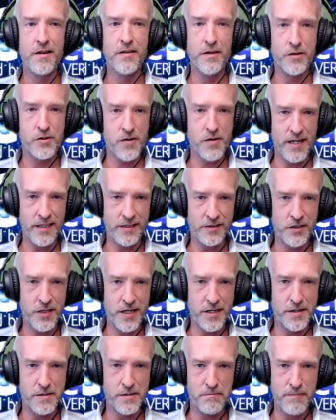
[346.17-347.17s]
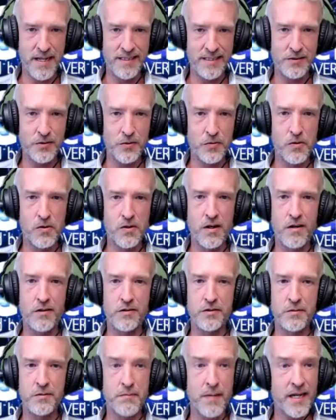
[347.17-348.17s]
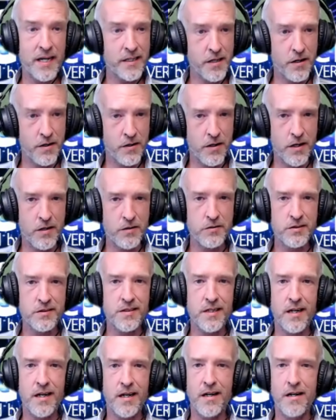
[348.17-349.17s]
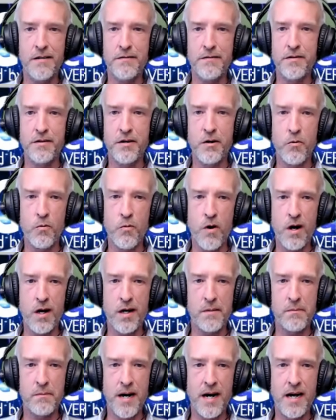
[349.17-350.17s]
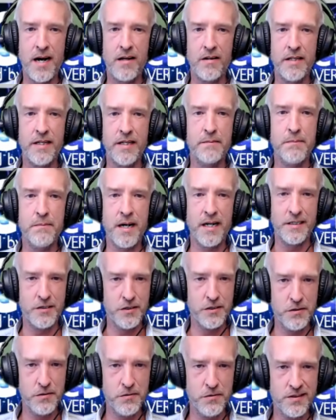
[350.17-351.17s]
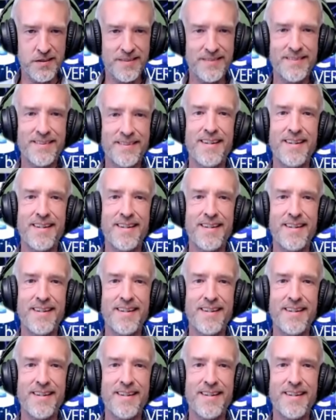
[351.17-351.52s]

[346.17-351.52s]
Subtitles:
the transgender mentor and also my co-host of Walk a Mile in My Shoes.